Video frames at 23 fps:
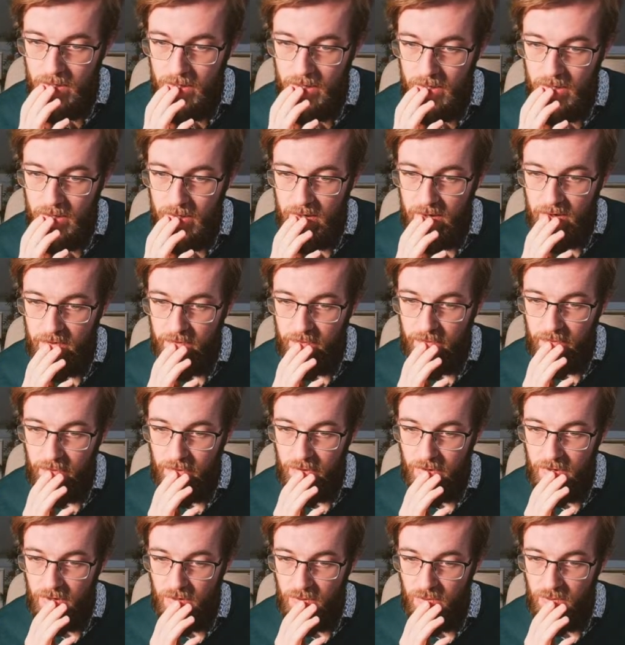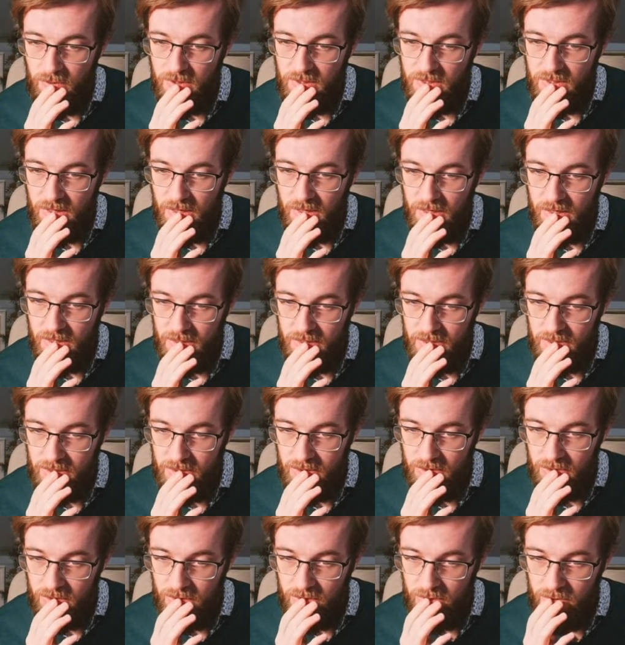And then 42 is not in
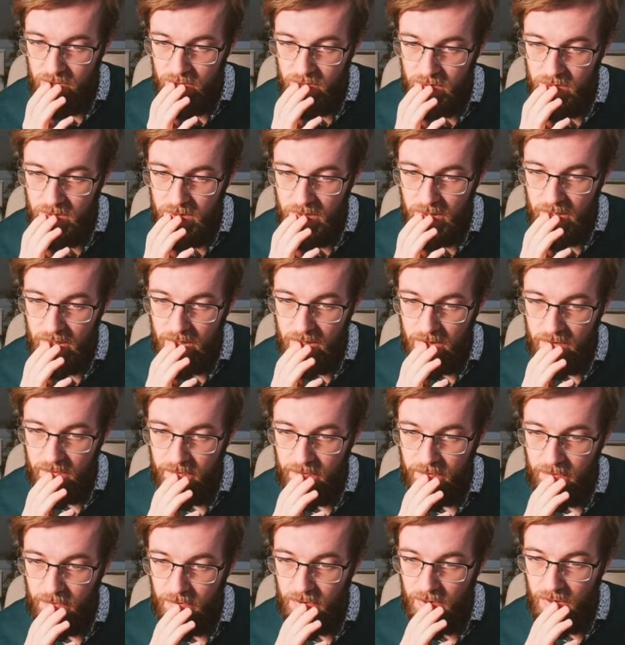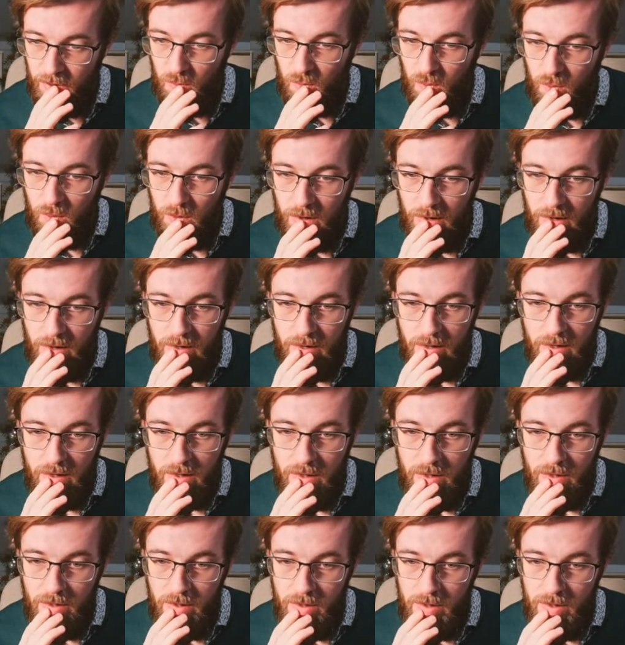0, 41,